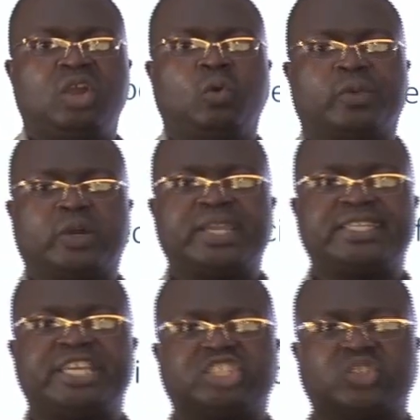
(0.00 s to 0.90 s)
Without
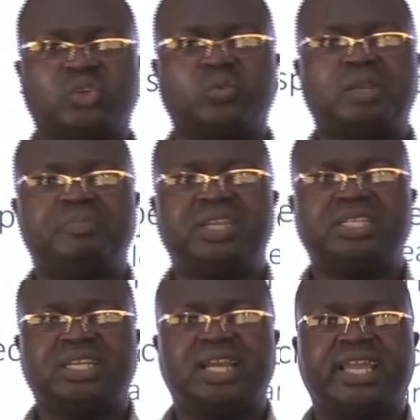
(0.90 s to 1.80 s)
digestion, we'll be
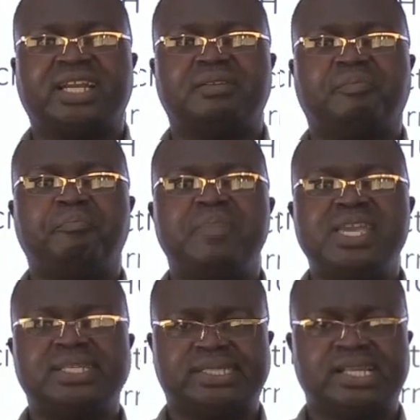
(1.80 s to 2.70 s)
eating like
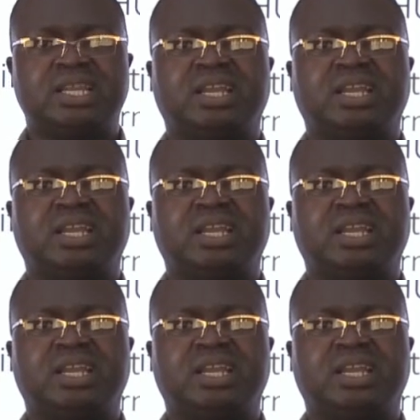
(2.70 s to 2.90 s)
maize